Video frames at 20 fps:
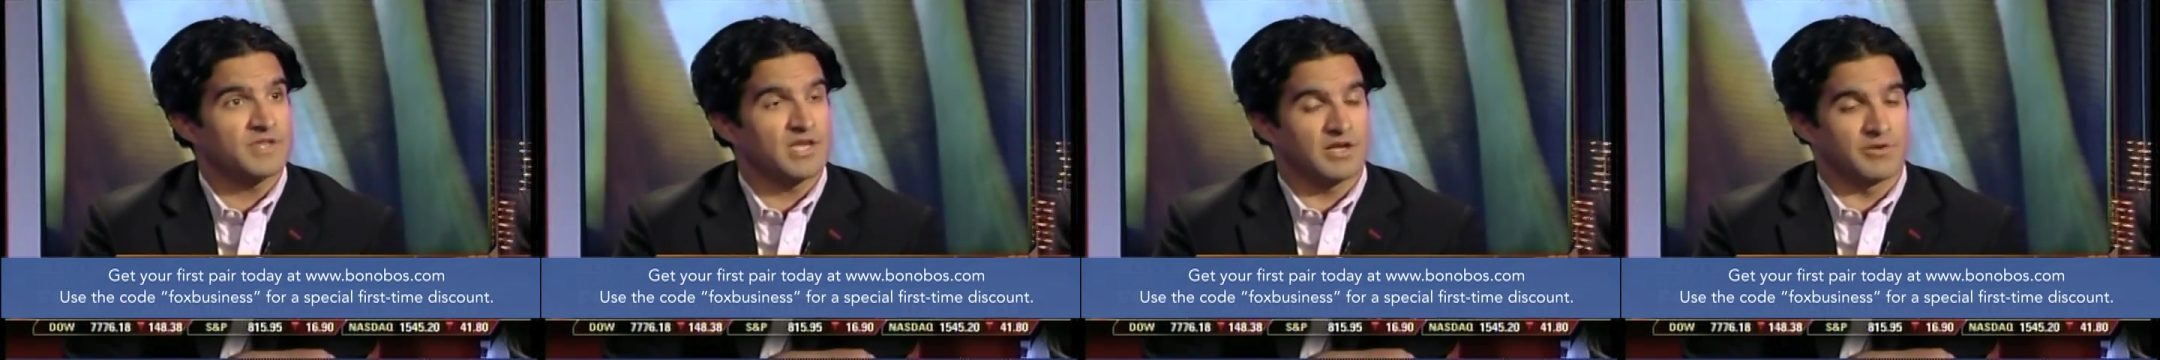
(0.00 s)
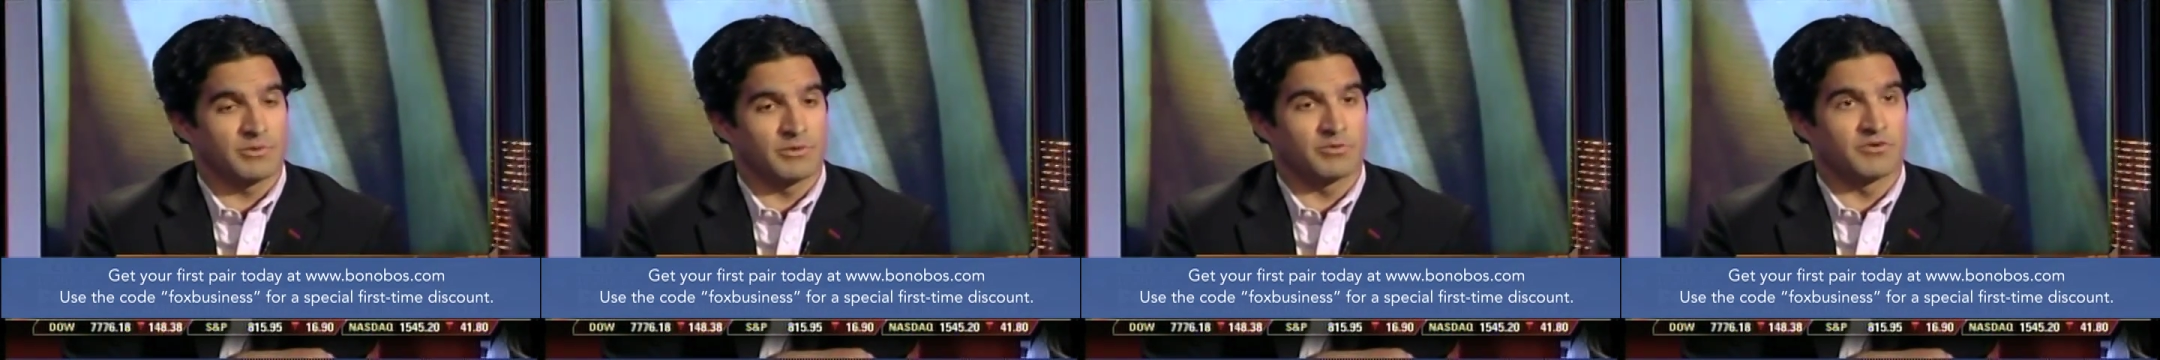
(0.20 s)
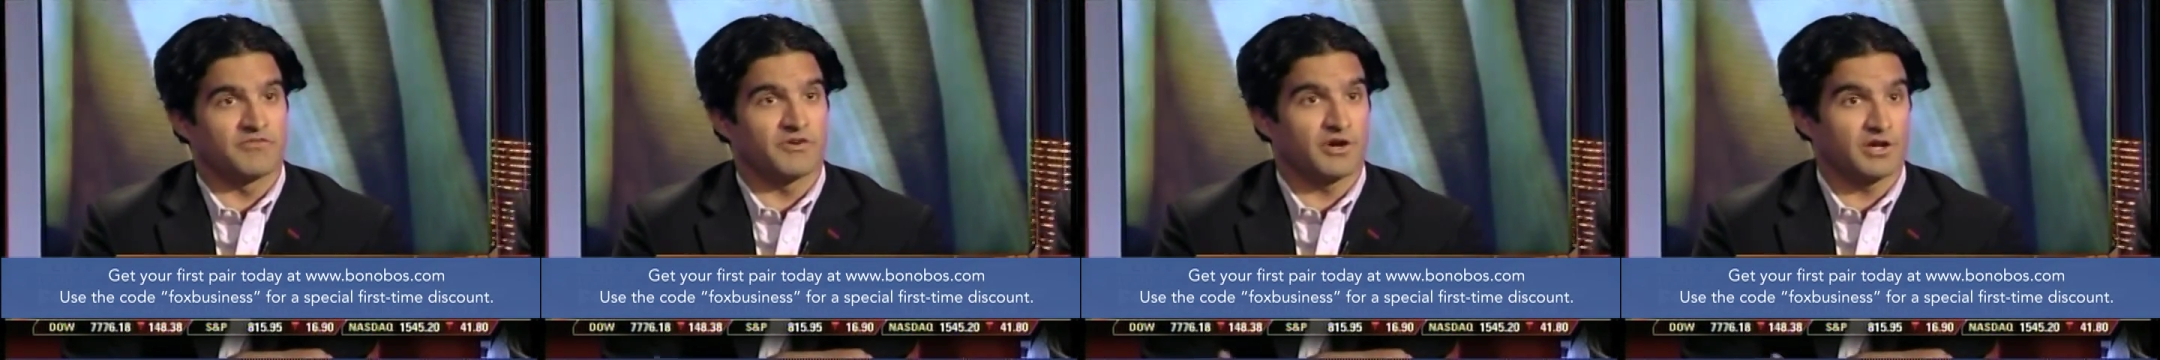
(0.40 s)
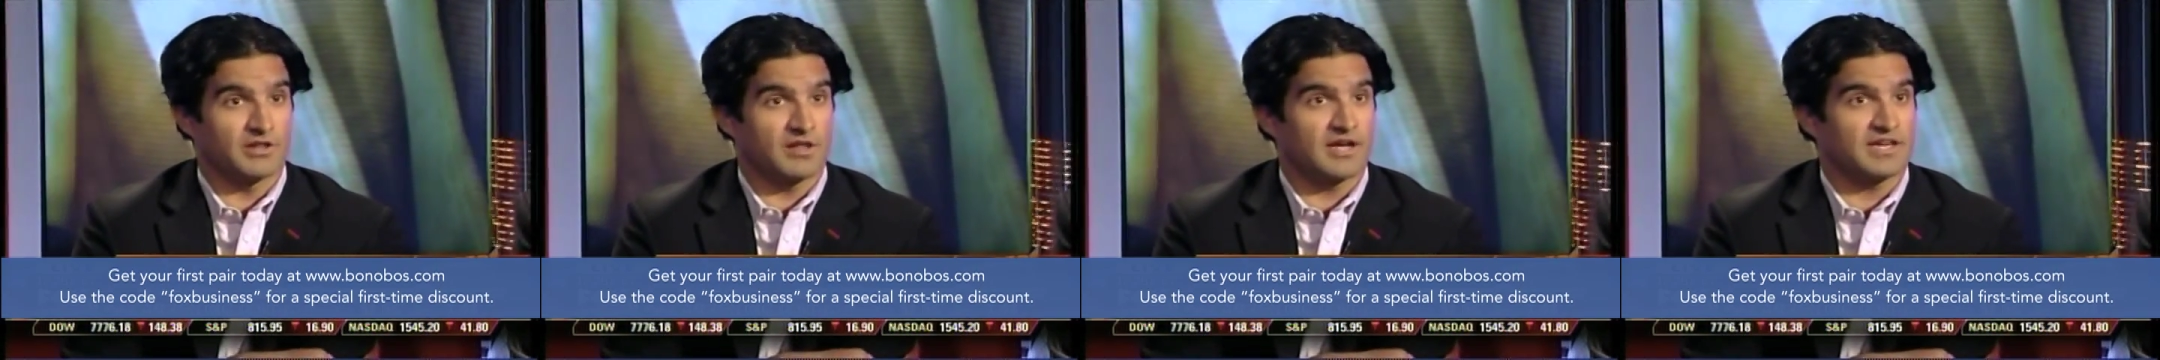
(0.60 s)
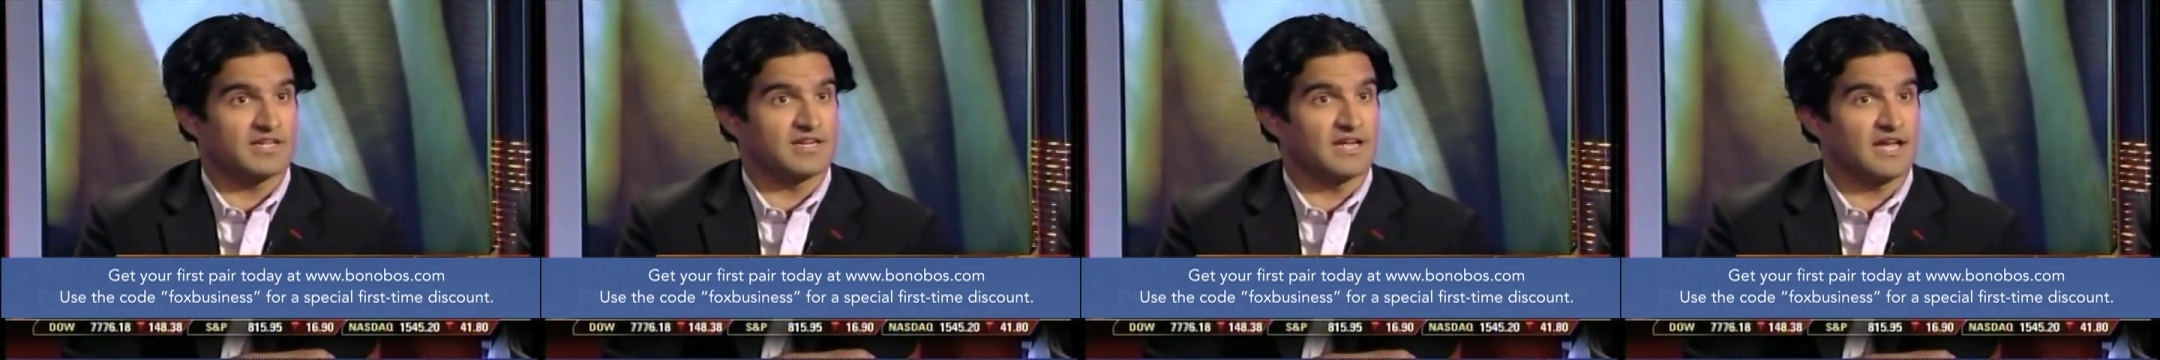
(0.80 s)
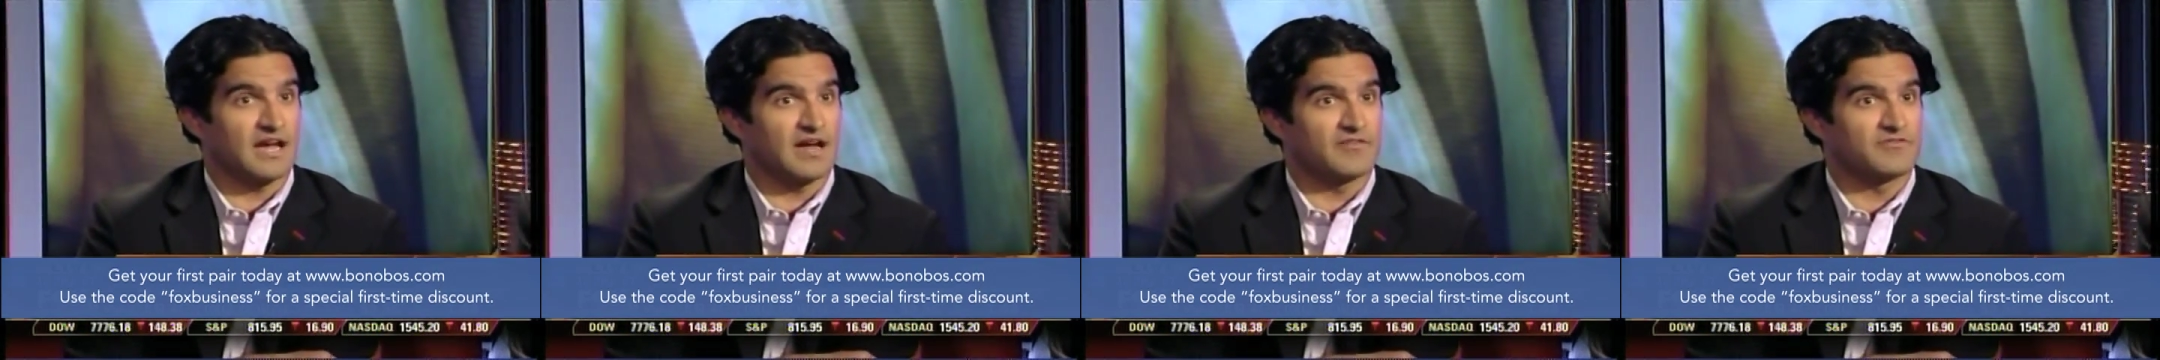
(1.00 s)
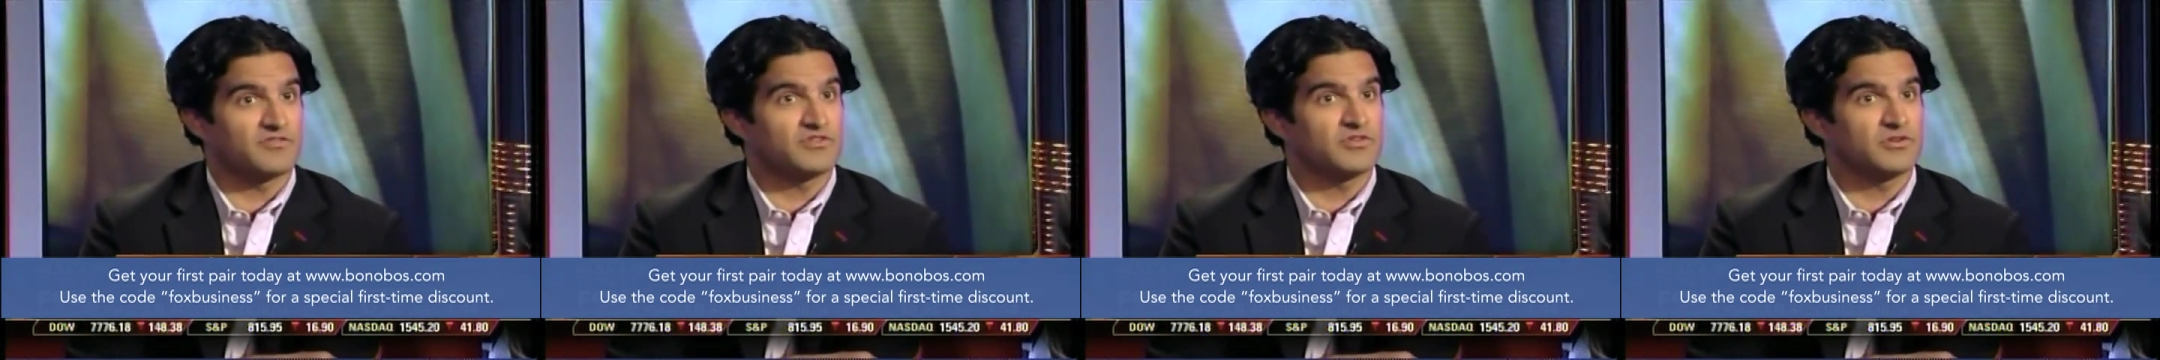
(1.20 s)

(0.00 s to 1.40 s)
and we were very lucky to have